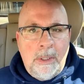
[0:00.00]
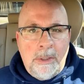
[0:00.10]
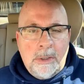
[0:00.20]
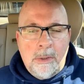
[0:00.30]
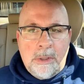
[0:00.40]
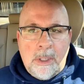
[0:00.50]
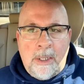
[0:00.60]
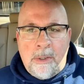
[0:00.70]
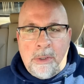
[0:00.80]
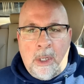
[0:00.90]
Eastern
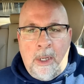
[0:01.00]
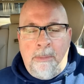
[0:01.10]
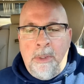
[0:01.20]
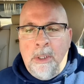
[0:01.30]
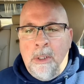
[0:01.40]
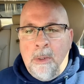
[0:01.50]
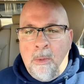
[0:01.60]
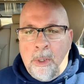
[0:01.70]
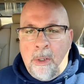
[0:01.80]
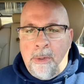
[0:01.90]
Standard Time,
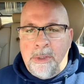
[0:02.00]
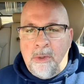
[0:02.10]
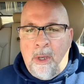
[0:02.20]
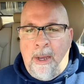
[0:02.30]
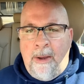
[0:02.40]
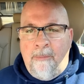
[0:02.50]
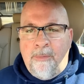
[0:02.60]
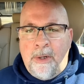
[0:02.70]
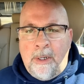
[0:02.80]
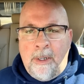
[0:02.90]
we're going to
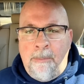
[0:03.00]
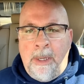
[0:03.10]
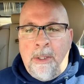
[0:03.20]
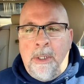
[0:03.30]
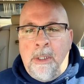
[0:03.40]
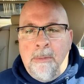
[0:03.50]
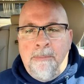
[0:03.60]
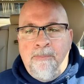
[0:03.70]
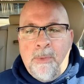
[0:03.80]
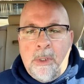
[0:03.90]
have Melanie
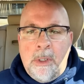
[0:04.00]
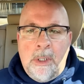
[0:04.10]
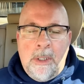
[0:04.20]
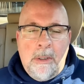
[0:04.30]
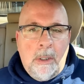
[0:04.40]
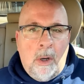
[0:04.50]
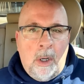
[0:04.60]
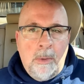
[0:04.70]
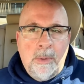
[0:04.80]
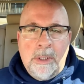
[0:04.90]

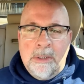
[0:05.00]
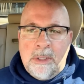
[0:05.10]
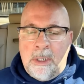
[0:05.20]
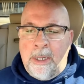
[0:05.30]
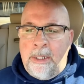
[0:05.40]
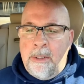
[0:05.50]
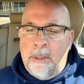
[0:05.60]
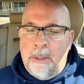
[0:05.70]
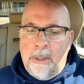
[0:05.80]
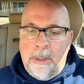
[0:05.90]
on with us tonight,
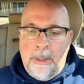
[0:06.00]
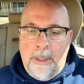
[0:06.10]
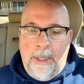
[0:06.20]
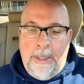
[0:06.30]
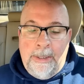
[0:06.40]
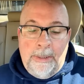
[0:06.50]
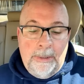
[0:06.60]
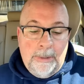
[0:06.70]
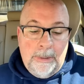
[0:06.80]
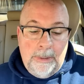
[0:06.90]

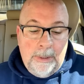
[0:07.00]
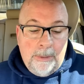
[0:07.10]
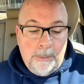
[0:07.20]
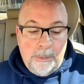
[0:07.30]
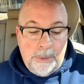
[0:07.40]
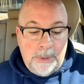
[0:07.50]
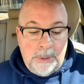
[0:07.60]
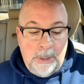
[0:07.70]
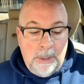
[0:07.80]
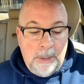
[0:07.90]
and
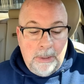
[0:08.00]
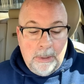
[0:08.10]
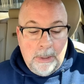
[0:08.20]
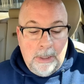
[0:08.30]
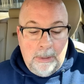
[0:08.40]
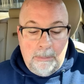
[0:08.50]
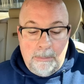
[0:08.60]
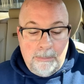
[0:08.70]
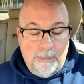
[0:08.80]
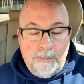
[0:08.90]
she
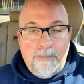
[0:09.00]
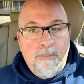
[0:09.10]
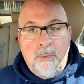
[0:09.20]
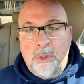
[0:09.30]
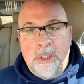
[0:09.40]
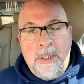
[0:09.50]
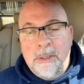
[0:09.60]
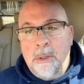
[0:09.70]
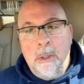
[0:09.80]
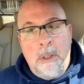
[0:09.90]

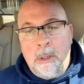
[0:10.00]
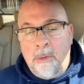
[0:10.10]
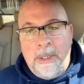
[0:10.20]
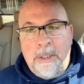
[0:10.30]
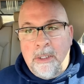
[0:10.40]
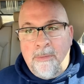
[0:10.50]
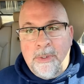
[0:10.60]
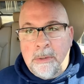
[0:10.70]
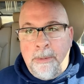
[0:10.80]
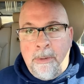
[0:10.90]
has a great deal of
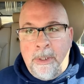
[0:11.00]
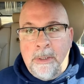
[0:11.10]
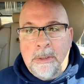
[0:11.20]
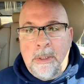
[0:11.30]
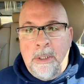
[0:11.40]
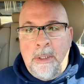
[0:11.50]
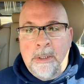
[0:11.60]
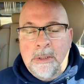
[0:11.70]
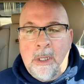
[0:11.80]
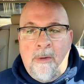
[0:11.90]
experience in
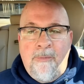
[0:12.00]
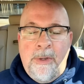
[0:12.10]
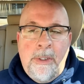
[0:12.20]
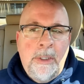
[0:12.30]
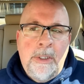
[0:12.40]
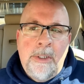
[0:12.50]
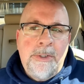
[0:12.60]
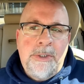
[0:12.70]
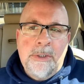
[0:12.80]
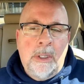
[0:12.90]
this stuff, and
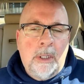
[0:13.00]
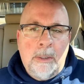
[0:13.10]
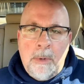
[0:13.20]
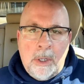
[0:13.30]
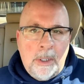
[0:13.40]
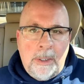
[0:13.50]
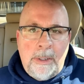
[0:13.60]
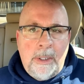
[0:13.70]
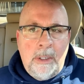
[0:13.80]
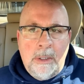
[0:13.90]
she's going to come on
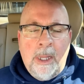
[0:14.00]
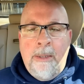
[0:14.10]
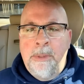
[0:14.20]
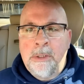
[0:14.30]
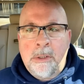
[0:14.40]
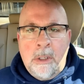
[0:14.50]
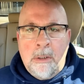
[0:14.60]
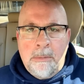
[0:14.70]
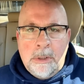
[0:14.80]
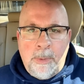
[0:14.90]
and, in layman's
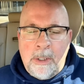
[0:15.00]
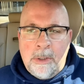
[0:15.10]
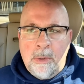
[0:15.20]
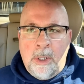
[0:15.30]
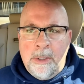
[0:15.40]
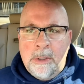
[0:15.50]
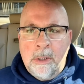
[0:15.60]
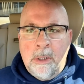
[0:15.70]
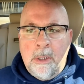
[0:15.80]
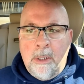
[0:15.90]
terms, speak to us
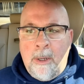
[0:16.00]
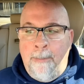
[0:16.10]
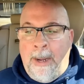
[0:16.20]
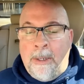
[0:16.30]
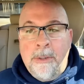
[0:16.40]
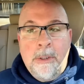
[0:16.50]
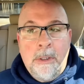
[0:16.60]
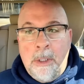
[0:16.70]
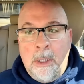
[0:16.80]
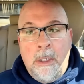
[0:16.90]
about
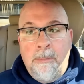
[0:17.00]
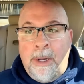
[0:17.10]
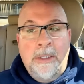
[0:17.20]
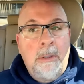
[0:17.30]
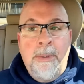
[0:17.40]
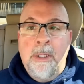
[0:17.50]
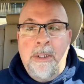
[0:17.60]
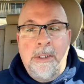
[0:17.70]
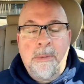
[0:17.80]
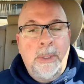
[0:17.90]
the
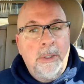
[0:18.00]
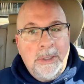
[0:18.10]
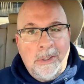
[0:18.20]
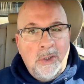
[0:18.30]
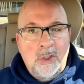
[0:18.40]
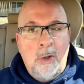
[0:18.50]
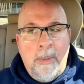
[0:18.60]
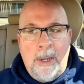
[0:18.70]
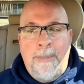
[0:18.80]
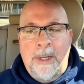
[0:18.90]
possibilities, because there's so
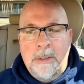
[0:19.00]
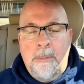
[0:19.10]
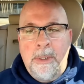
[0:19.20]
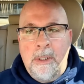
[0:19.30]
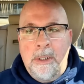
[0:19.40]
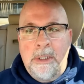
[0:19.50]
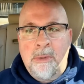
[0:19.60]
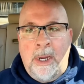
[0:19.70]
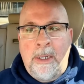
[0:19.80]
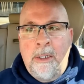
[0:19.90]
many
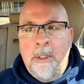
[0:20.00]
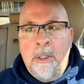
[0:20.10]
possibilities, right?